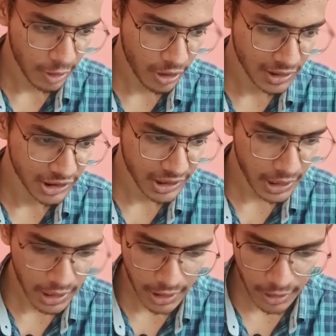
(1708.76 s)
can see
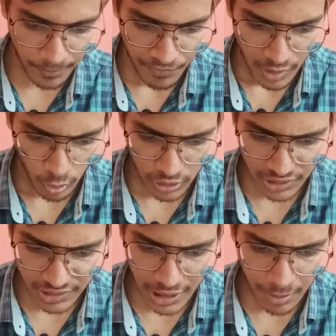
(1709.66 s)
here what is
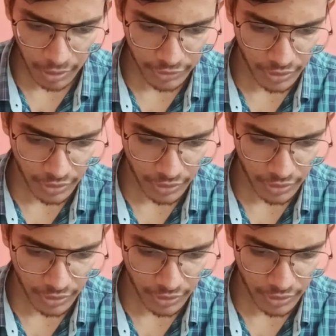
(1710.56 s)
the name of the